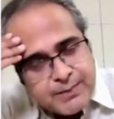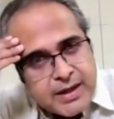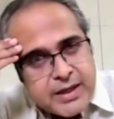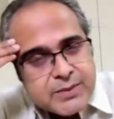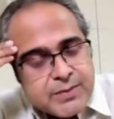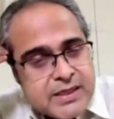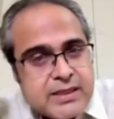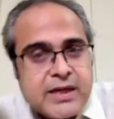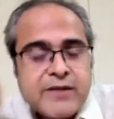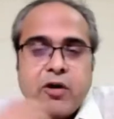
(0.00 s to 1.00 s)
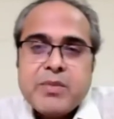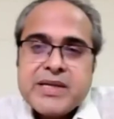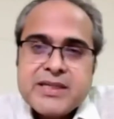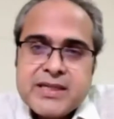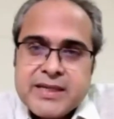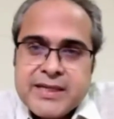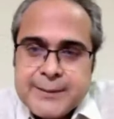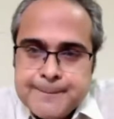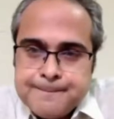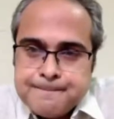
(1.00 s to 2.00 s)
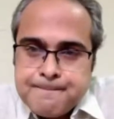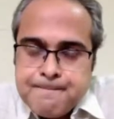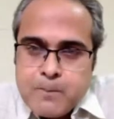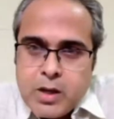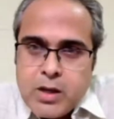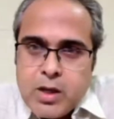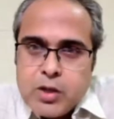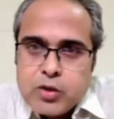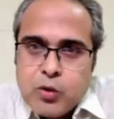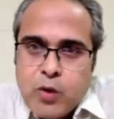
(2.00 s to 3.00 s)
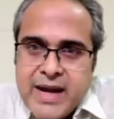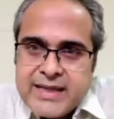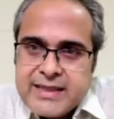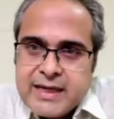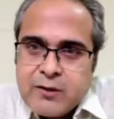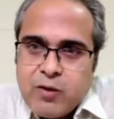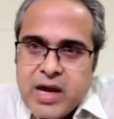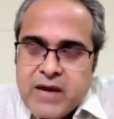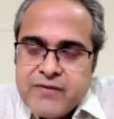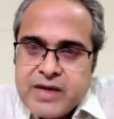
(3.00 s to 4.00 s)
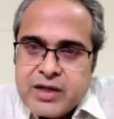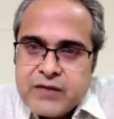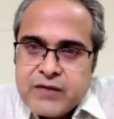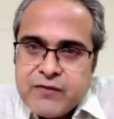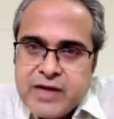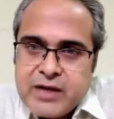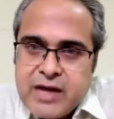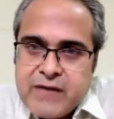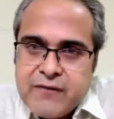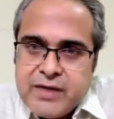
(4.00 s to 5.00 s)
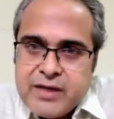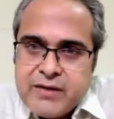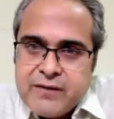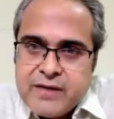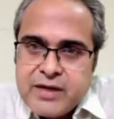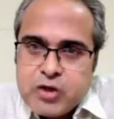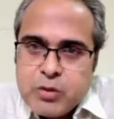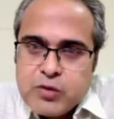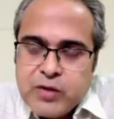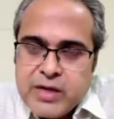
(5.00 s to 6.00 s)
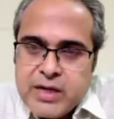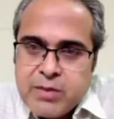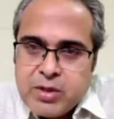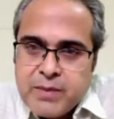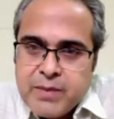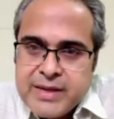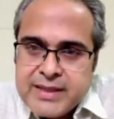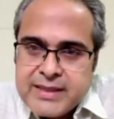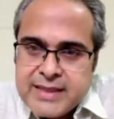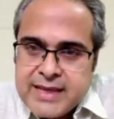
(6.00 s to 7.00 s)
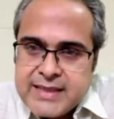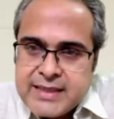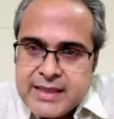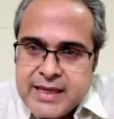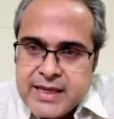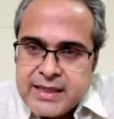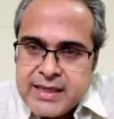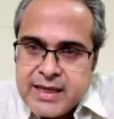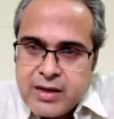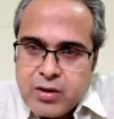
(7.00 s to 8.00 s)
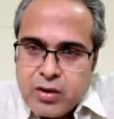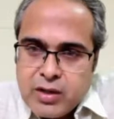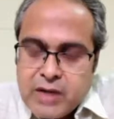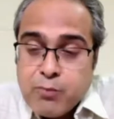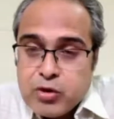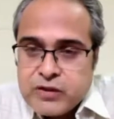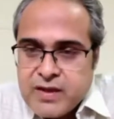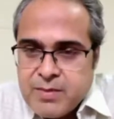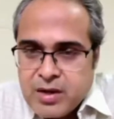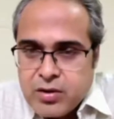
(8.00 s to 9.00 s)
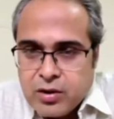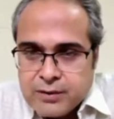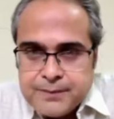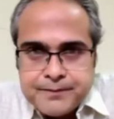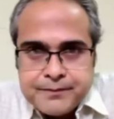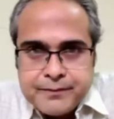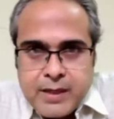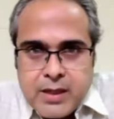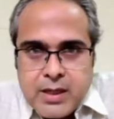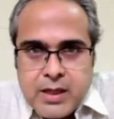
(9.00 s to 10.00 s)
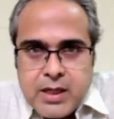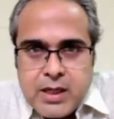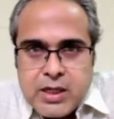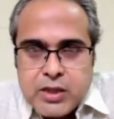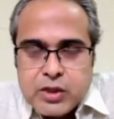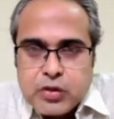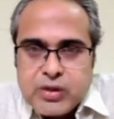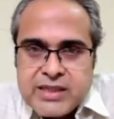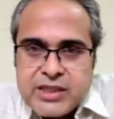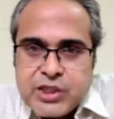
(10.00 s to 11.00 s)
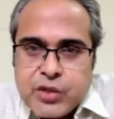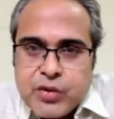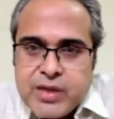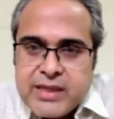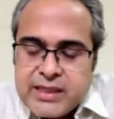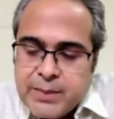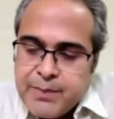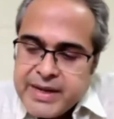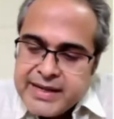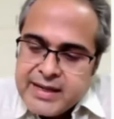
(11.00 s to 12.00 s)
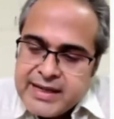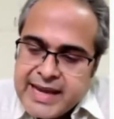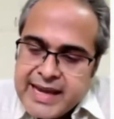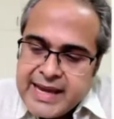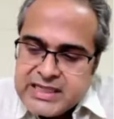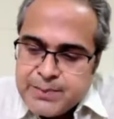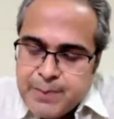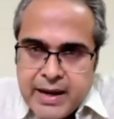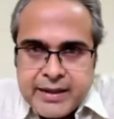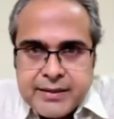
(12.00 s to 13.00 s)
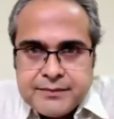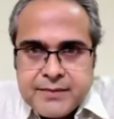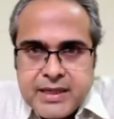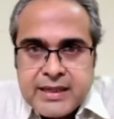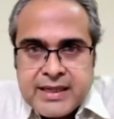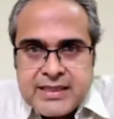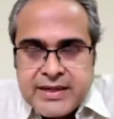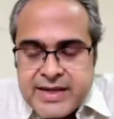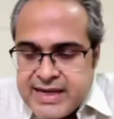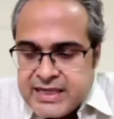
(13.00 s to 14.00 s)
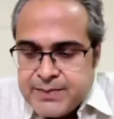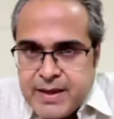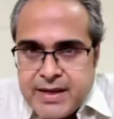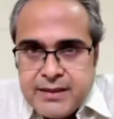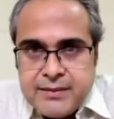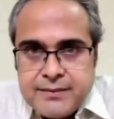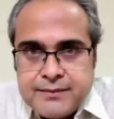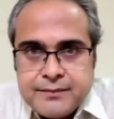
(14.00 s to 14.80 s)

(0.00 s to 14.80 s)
spine, especially the deformity surgeries. So why is that? Why are we are so much worried about the pedicle size, and they are not, and most of them are not. So there's this theory that the pedicle can expand, and does it really expand?